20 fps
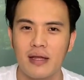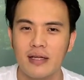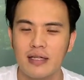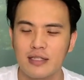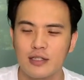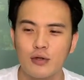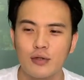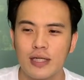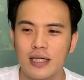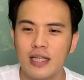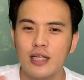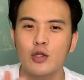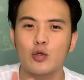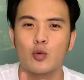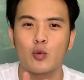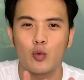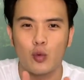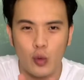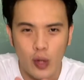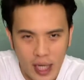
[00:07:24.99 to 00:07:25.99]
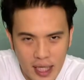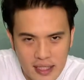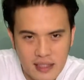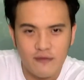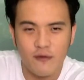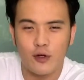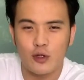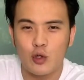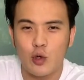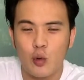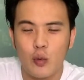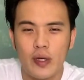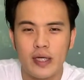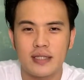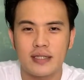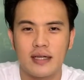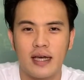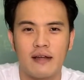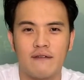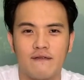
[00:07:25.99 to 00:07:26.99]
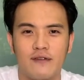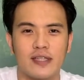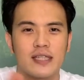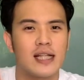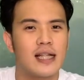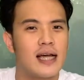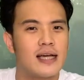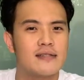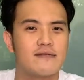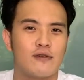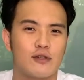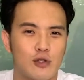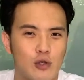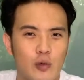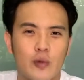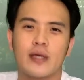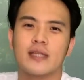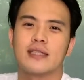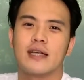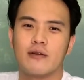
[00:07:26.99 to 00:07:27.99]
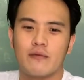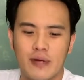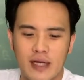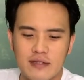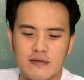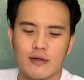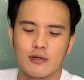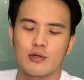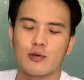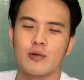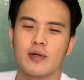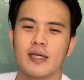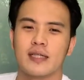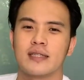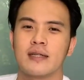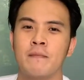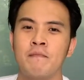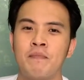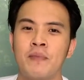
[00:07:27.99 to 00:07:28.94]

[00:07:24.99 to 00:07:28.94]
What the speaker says: So they need to rest for 2 weeks and fertilize for 2 weeks and rest for 2 weeks.